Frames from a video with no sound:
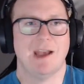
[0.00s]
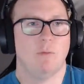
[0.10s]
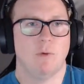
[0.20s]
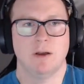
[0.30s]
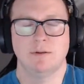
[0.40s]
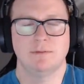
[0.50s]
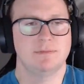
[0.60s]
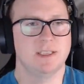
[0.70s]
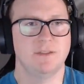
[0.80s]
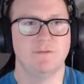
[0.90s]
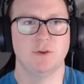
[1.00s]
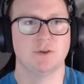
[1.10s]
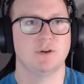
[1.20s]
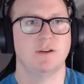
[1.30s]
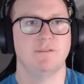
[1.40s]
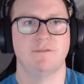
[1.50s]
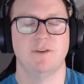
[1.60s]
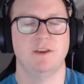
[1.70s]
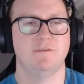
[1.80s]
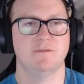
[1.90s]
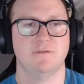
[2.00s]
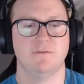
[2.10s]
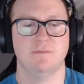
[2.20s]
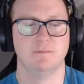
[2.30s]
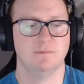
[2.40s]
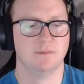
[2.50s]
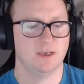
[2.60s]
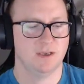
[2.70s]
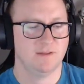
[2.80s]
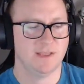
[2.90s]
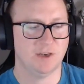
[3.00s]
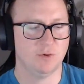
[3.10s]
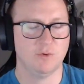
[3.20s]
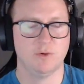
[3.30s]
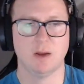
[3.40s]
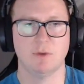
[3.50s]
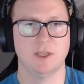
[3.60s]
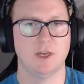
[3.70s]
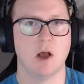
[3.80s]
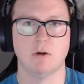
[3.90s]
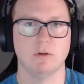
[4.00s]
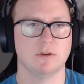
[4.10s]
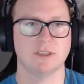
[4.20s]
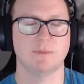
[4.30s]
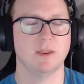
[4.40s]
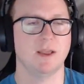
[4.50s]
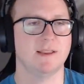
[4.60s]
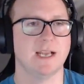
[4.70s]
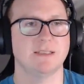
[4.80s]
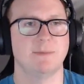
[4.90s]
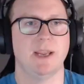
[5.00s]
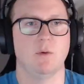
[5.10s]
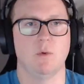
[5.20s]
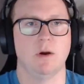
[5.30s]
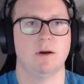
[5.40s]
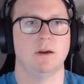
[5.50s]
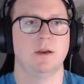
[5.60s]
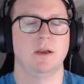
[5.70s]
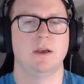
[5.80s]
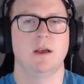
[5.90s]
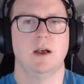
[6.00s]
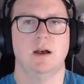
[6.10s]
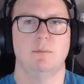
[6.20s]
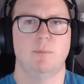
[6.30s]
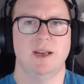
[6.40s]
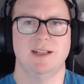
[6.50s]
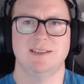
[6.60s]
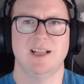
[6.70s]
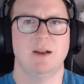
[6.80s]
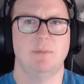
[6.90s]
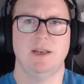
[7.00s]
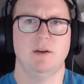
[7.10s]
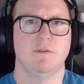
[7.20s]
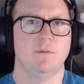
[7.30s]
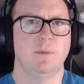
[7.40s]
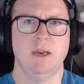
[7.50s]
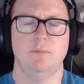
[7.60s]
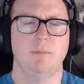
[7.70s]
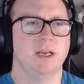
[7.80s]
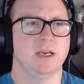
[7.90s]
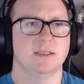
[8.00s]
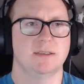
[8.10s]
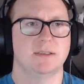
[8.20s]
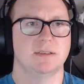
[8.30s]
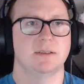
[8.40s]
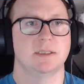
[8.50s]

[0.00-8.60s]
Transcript: one in the future if they do come with a dongle or something like that to make it work. But it's not a big deal for me because